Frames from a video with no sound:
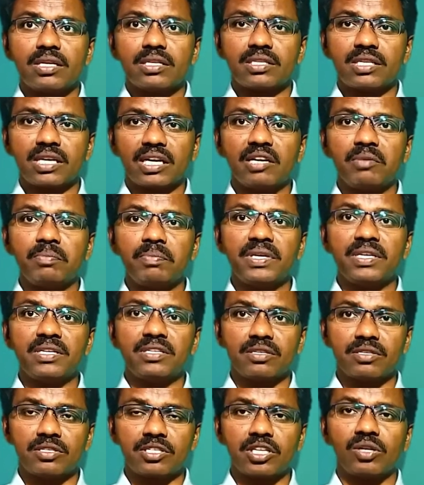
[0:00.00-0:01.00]
second
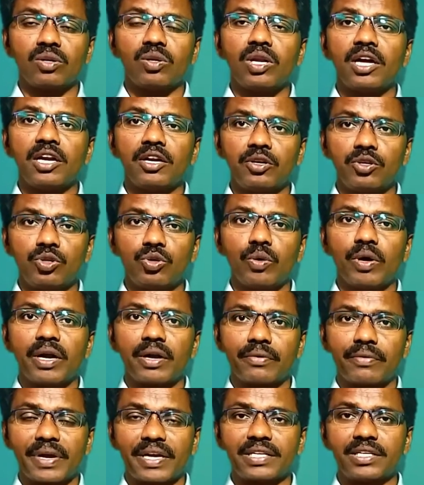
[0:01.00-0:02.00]
person singular you
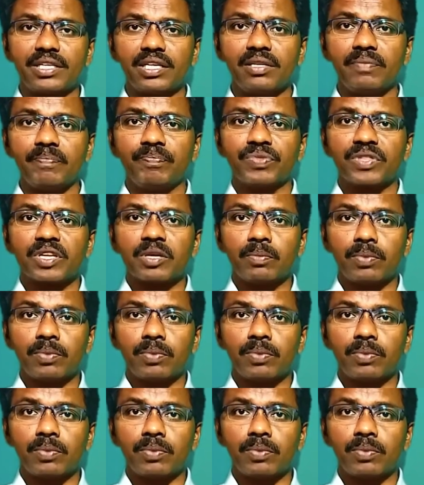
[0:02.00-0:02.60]
are writing,